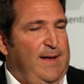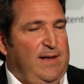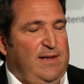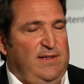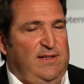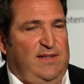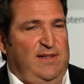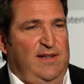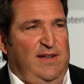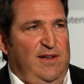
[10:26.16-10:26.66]

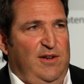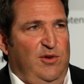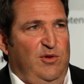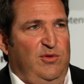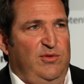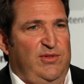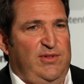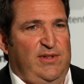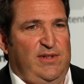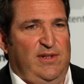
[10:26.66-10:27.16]

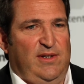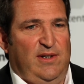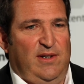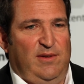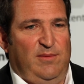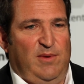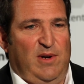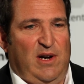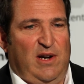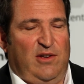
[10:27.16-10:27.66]
CEOs
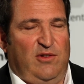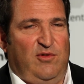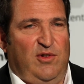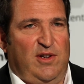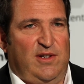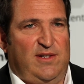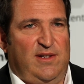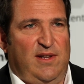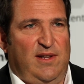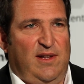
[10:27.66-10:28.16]
where I
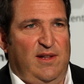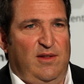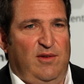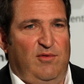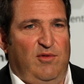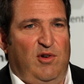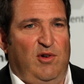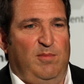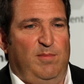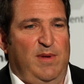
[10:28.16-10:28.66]
trusted in the
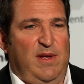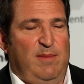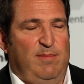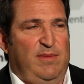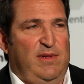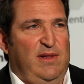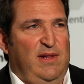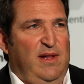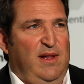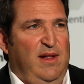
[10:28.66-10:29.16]
wrong
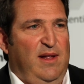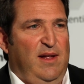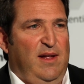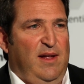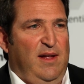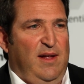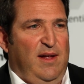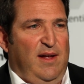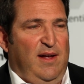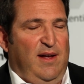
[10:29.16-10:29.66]
people.
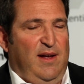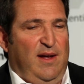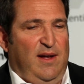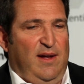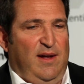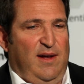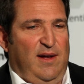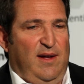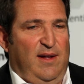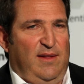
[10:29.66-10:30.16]

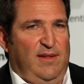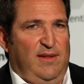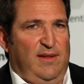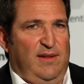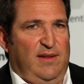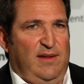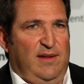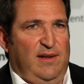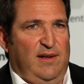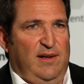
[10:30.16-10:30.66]
And
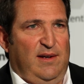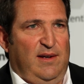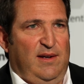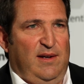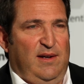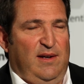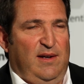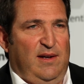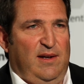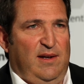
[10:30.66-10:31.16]

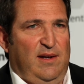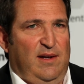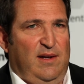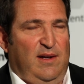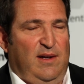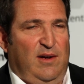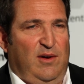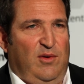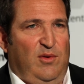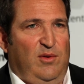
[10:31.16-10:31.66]

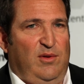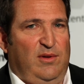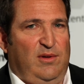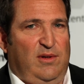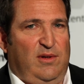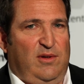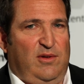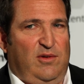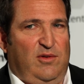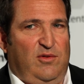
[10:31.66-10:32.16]
all
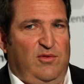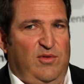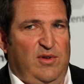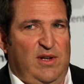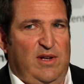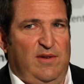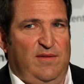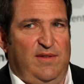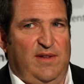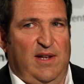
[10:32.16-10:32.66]

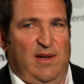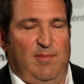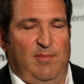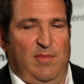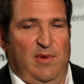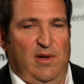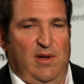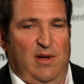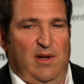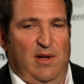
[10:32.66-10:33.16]
3 of
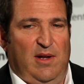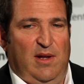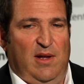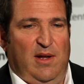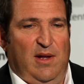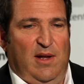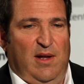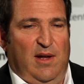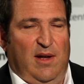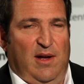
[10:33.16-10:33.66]
them
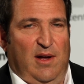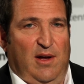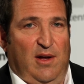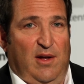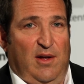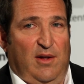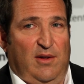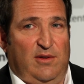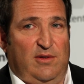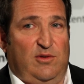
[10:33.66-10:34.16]

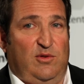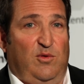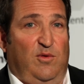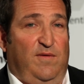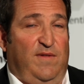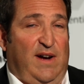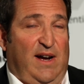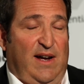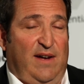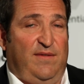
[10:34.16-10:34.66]

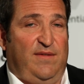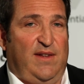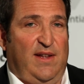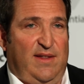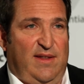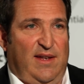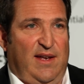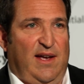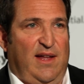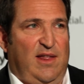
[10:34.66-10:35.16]
survived
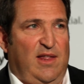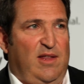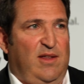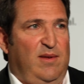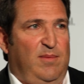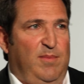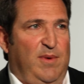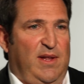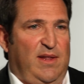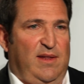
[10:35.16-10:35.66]
at the end,
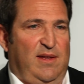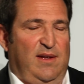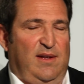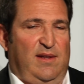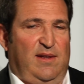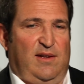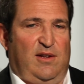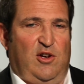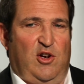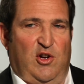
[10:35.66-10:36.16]
but
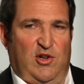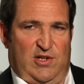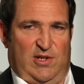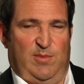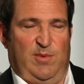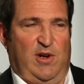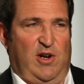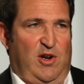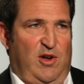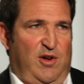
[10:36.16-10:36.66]
it cost
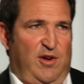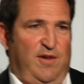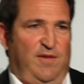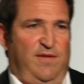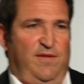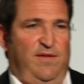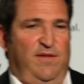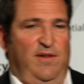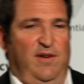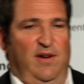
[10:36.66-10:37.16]
me a lot
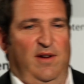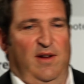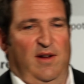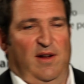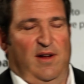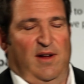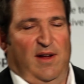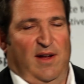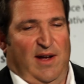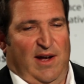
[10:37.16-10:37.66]
of
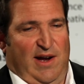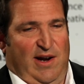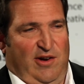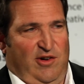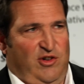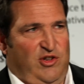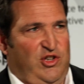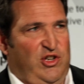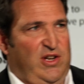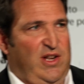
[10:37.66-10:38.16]

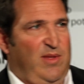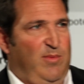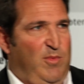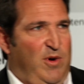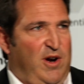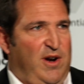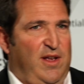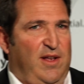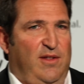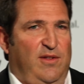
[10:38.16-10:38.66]
energy and
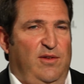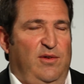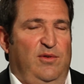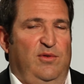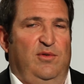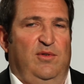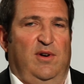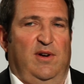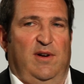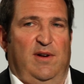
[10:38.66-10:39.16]
money
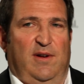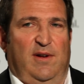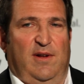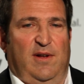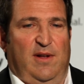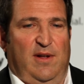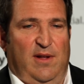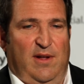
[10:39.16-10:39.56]
to